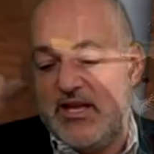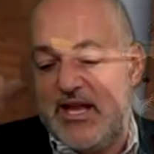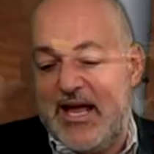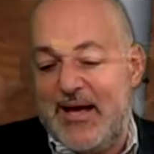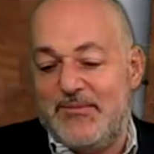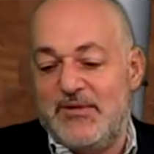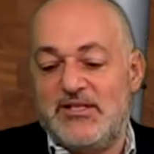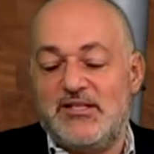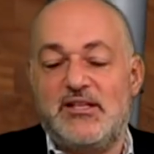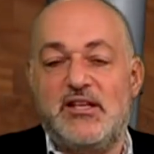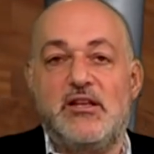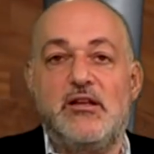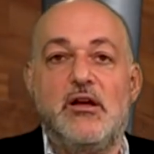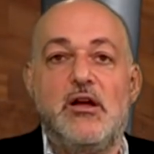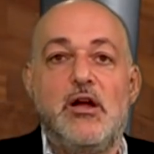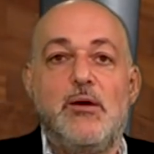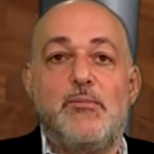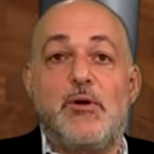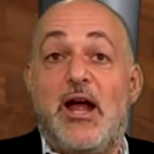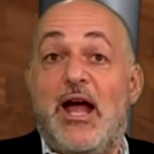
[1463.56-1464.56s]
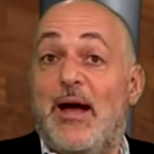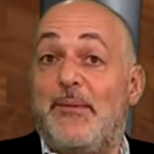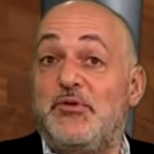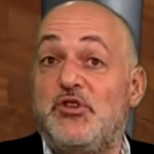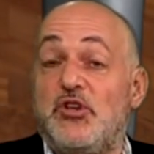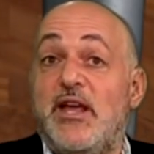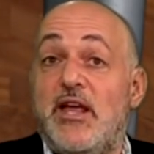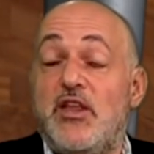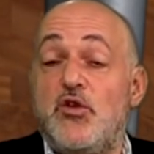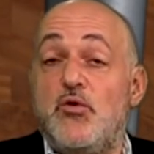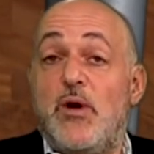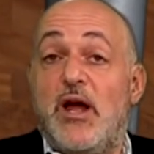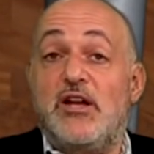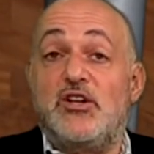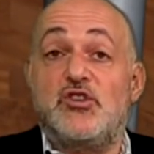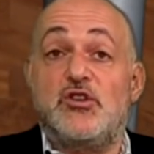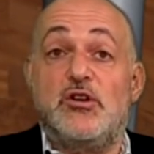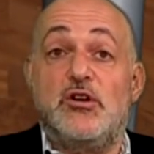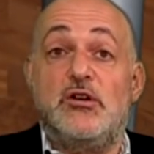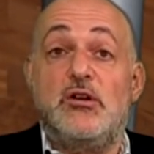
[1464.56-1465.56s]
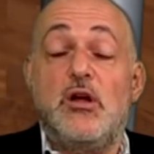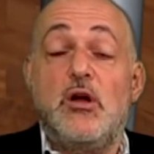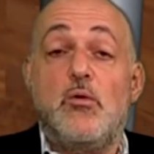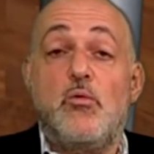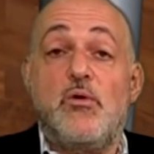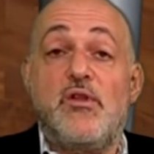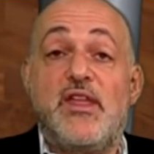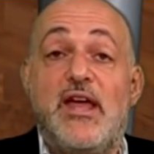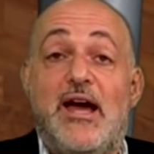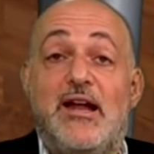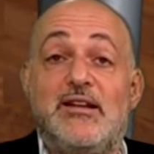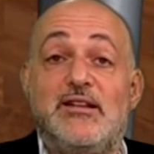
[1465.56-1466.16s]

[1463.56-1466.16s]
amnesty. Perhaps you entered without